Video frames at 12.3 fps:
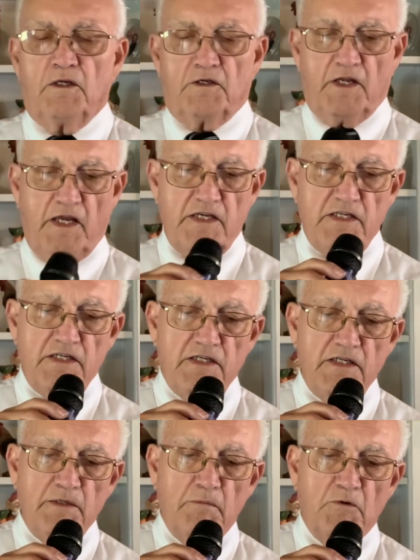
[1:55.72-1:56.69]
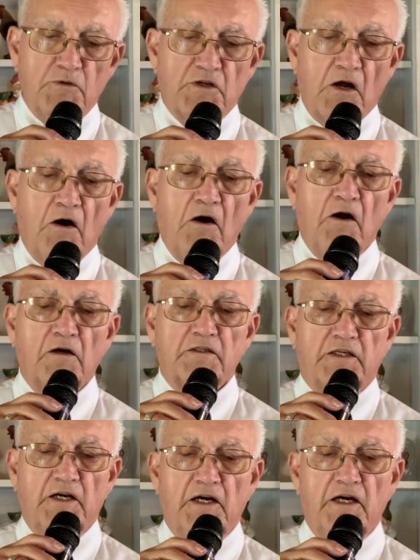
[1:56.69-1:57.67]
Neighbors are
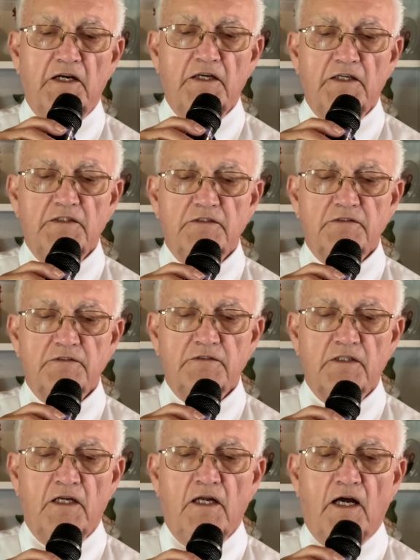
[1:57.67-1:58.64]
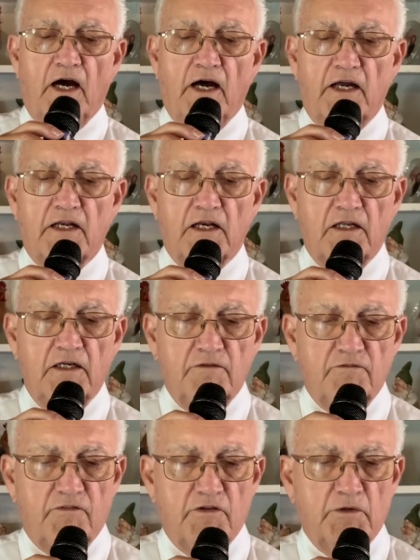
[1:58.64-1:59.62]
kind, I
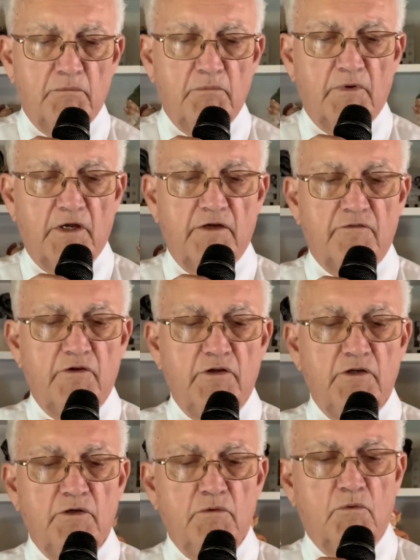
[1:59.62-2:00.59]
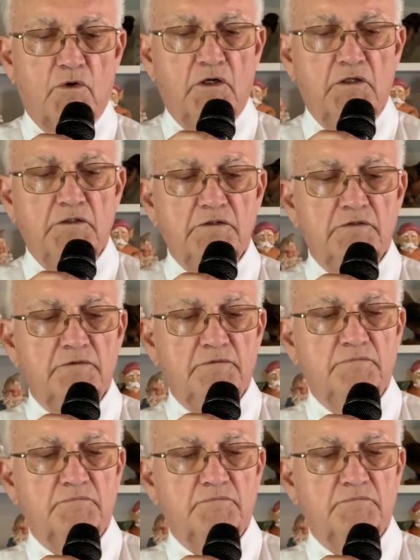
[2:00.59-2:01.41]
love them everyone.